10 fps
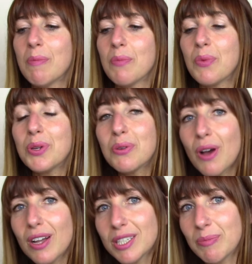When you
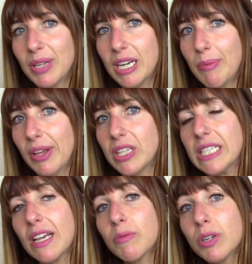contemplate about
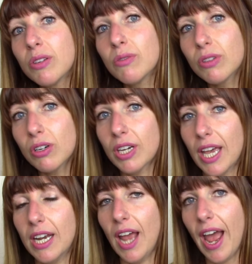this and when you look
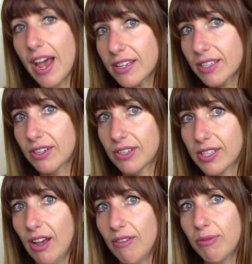and ask
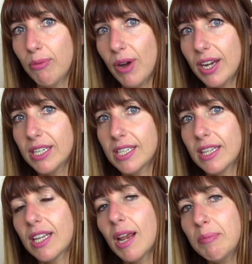yourself, what is
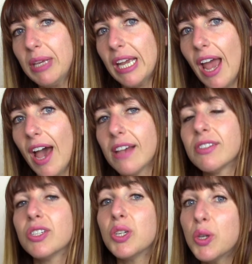it that I'm being
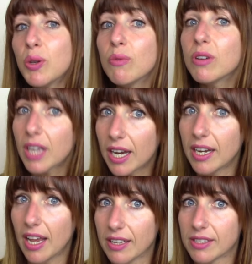asked, you will get an
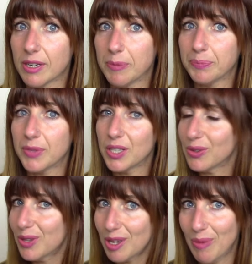answer. It's
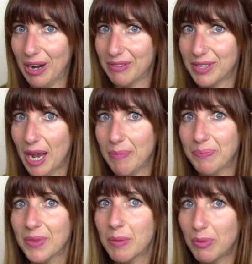only a matter of
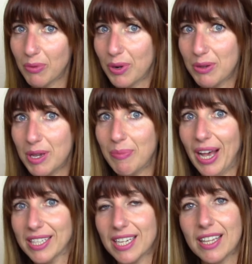time before you keep
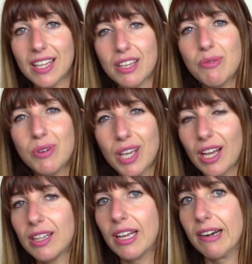asking that you will
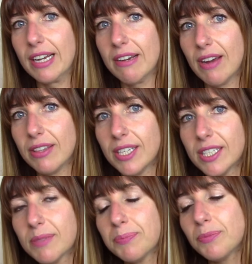get clarity around this.